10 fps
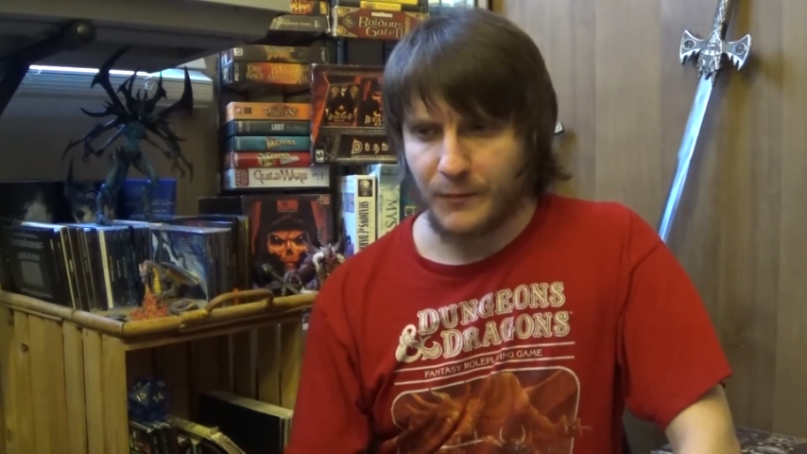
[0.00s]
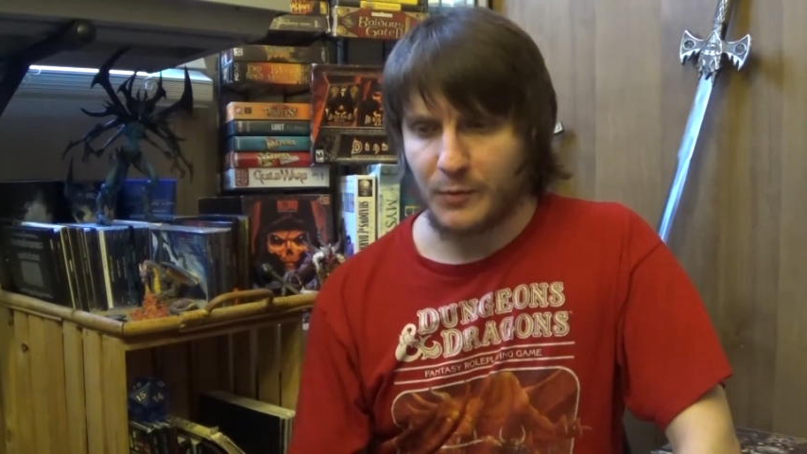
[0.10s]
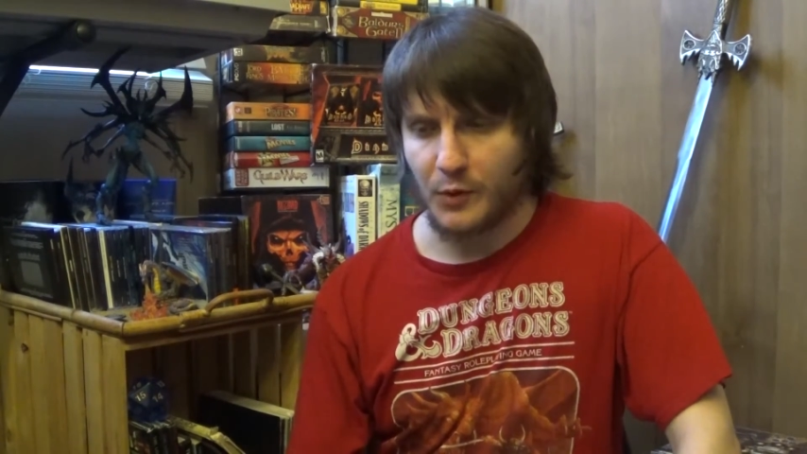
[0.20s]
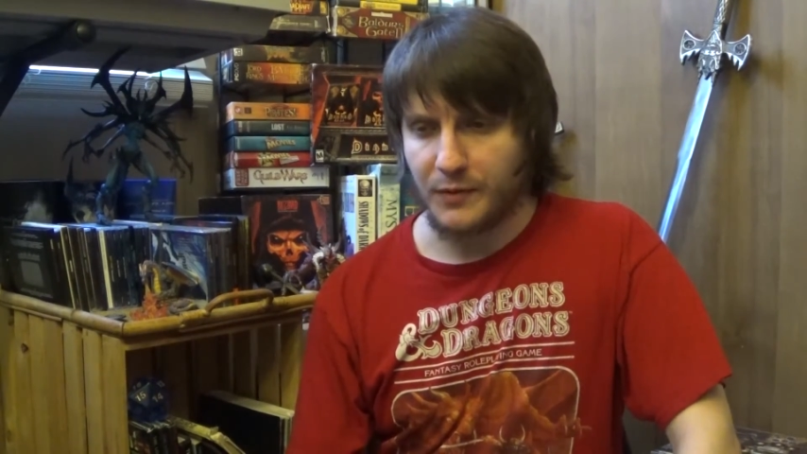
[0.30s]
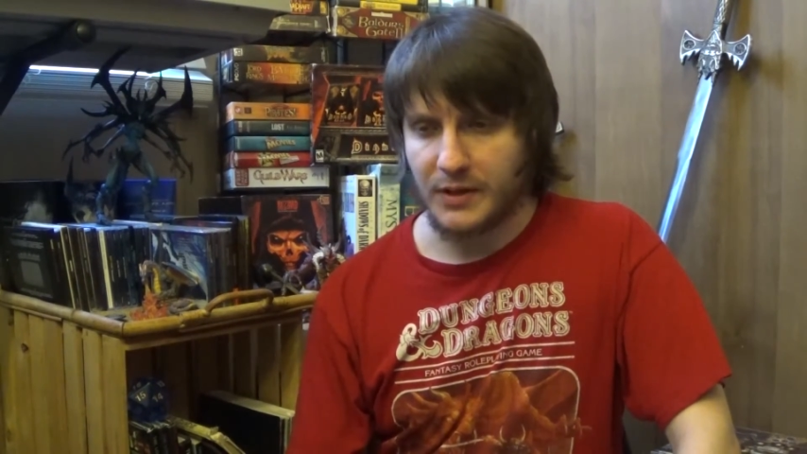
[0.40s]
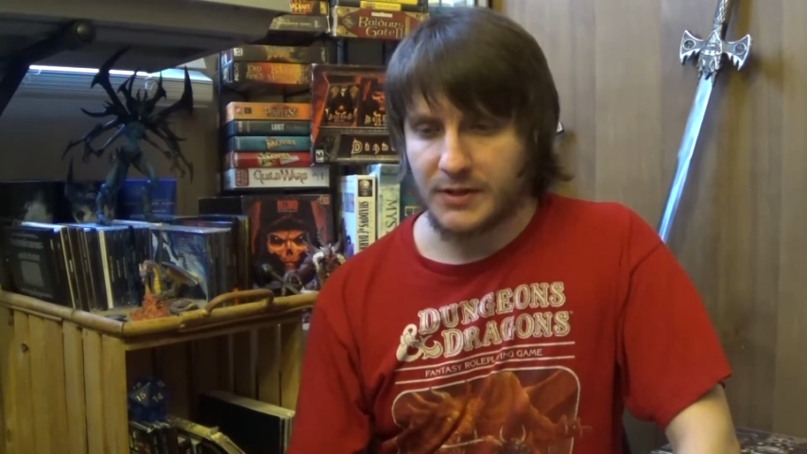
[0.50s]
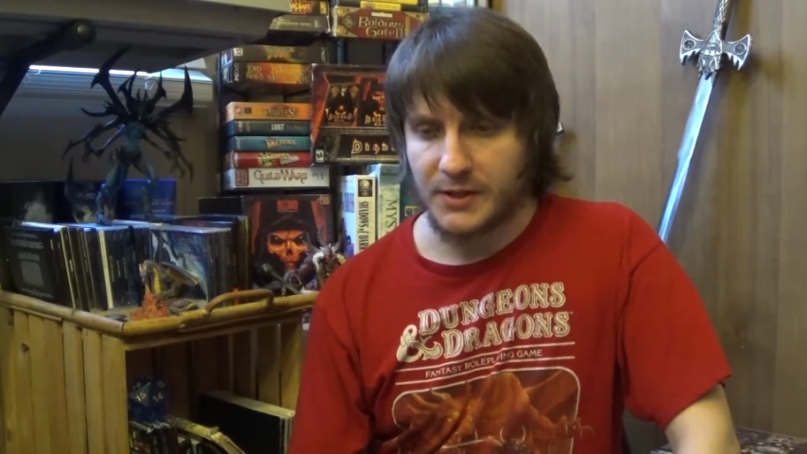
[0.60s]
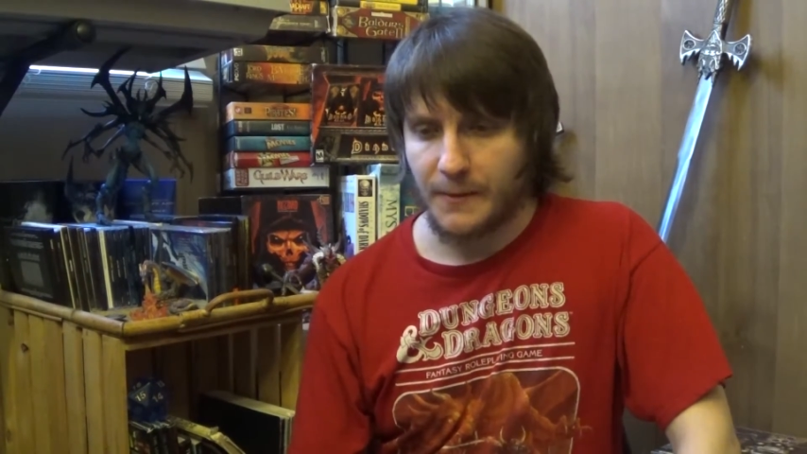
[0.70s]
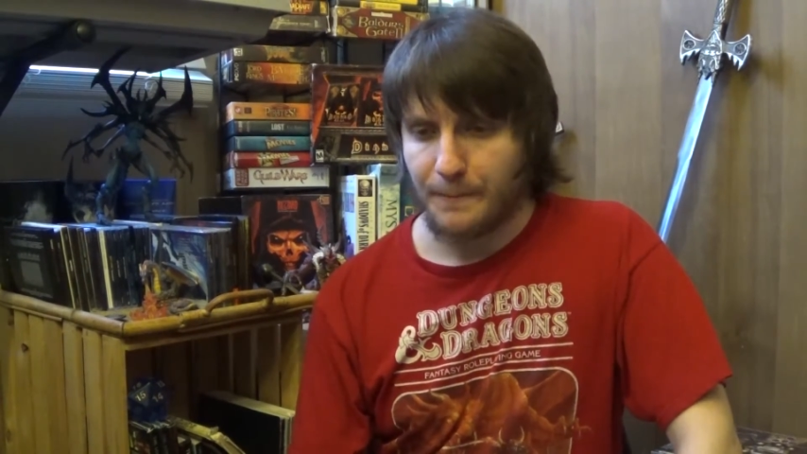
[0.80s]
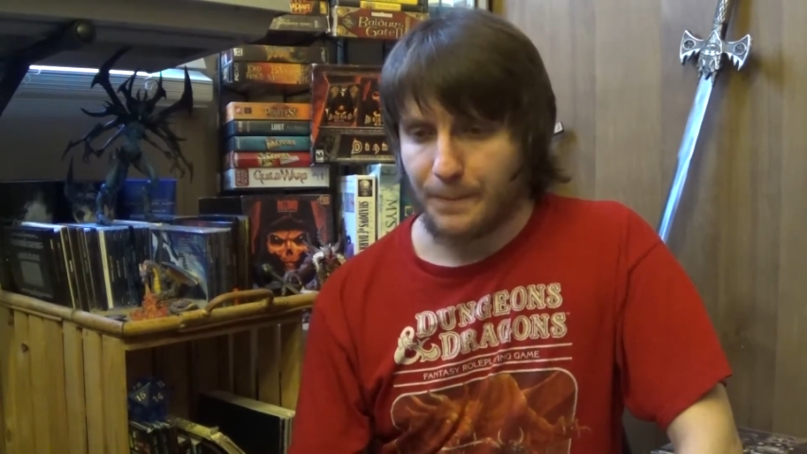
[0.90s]
for
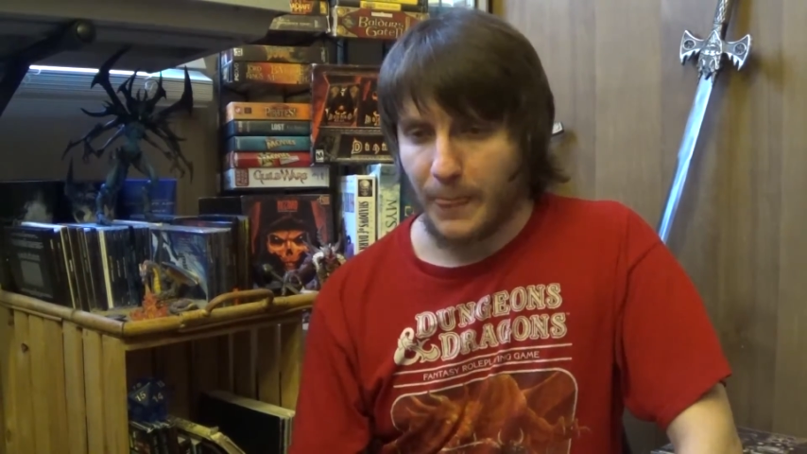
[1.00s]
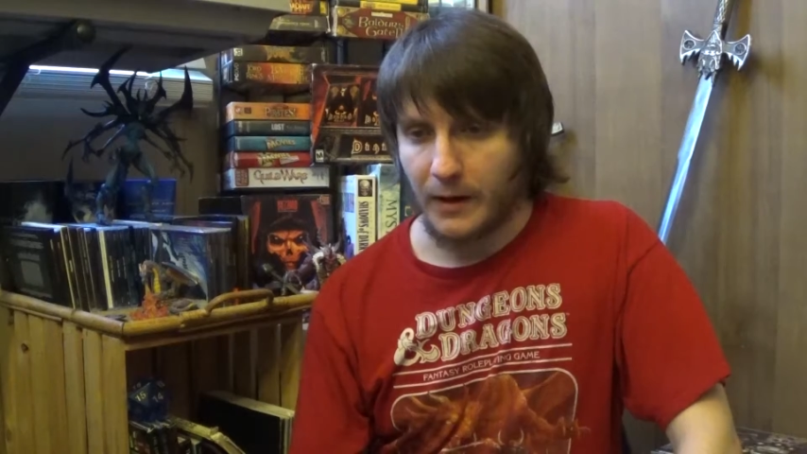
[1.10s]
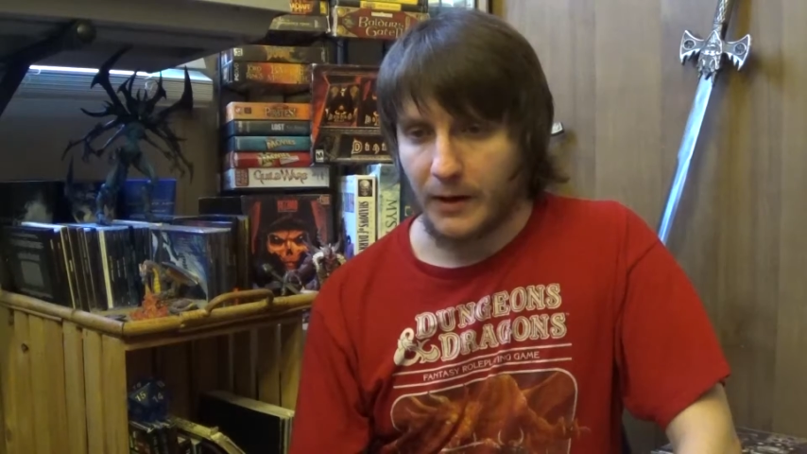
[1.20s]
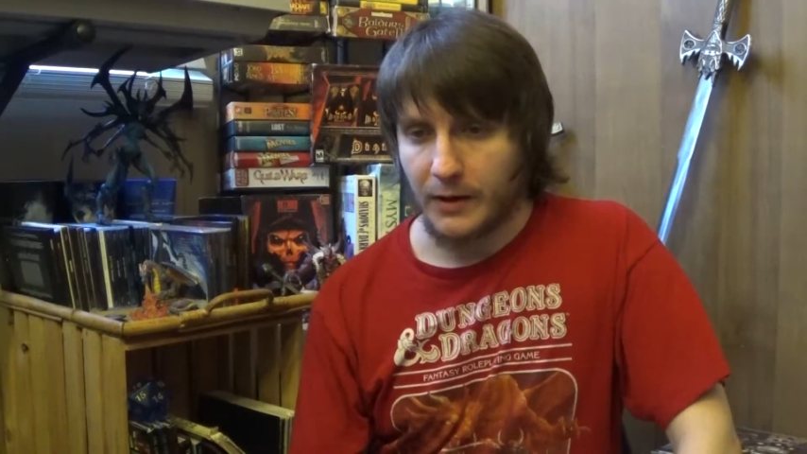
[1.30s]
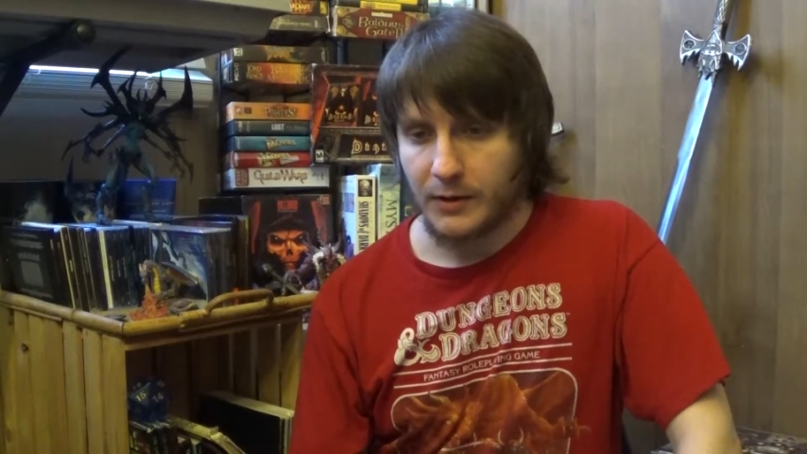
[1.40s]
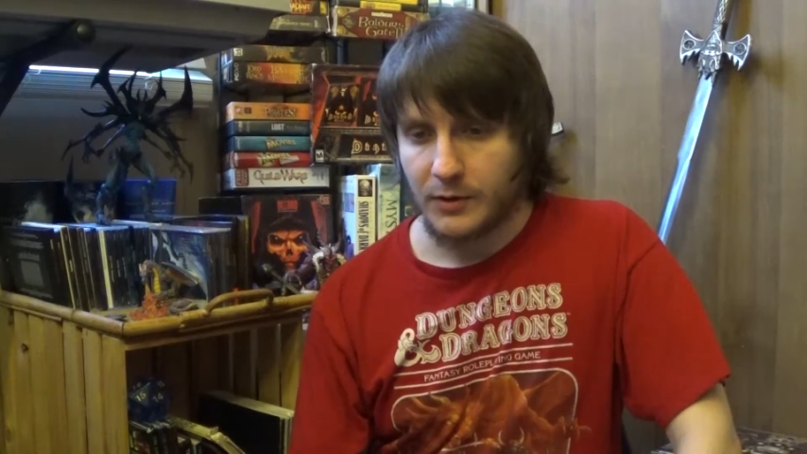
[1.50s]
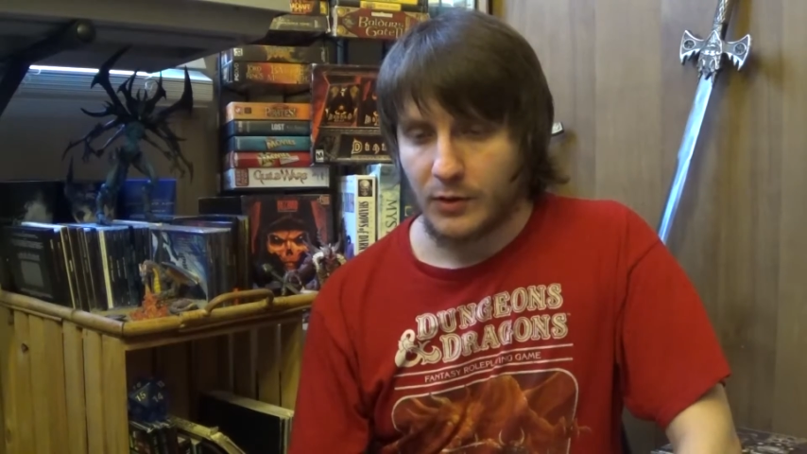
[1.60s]
movies, almost